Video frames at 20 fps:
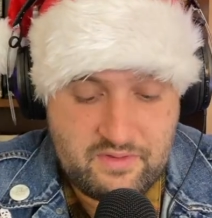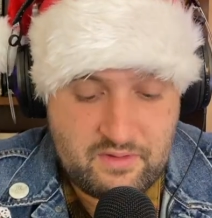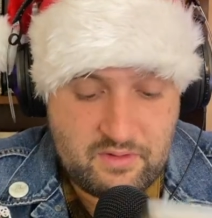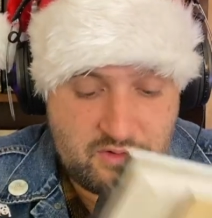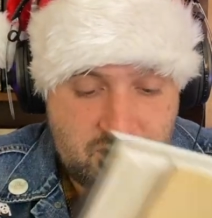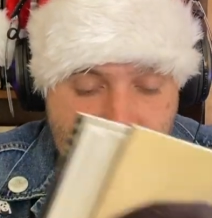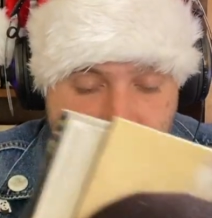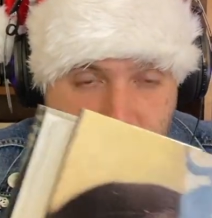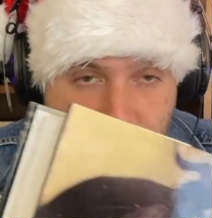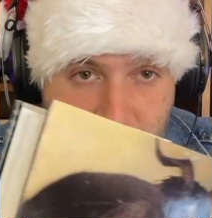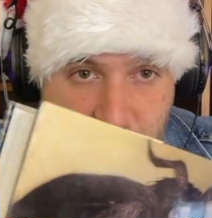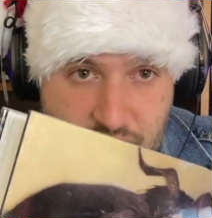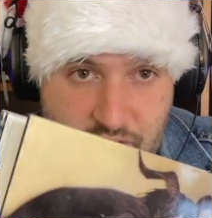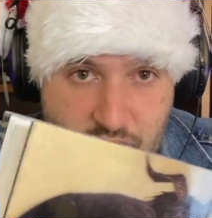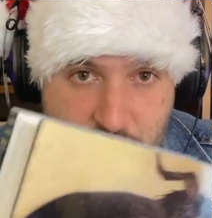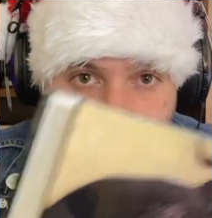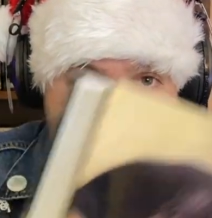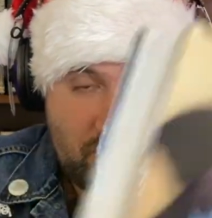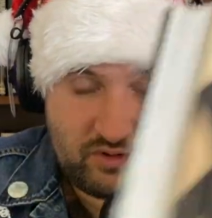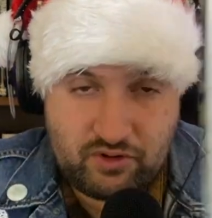there's a really
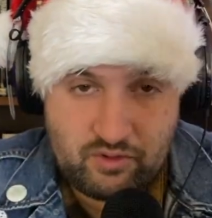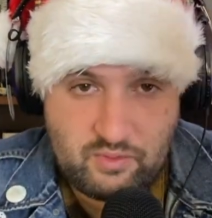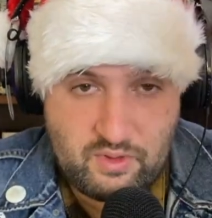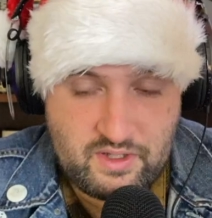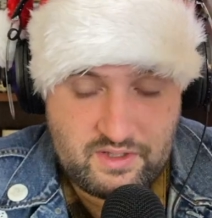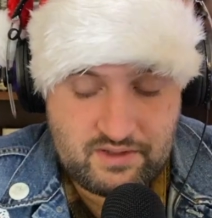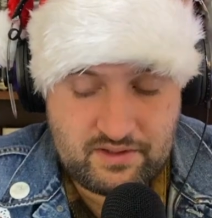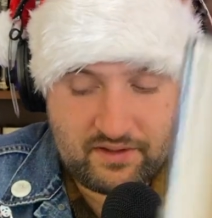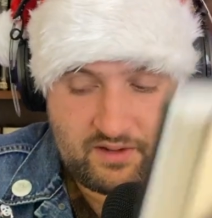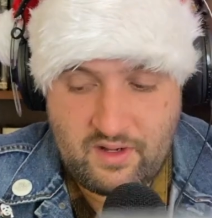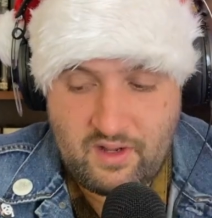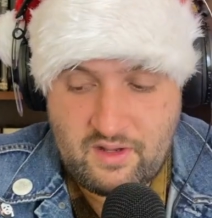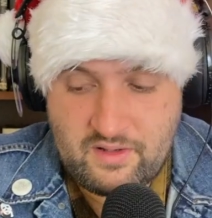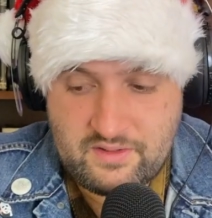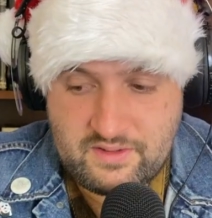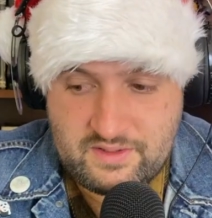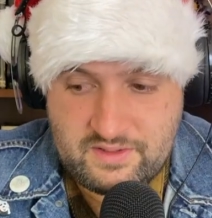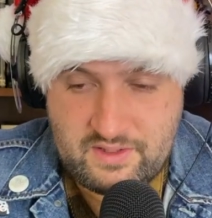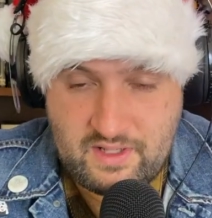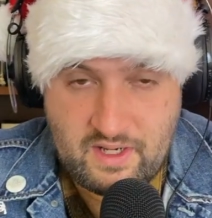cool twist
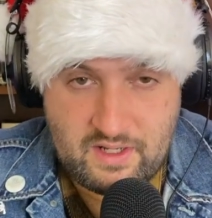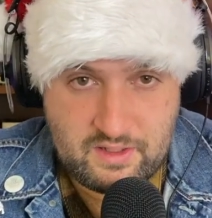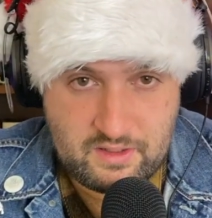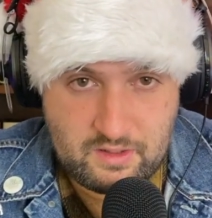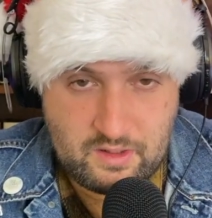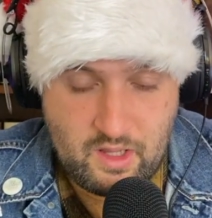on Santa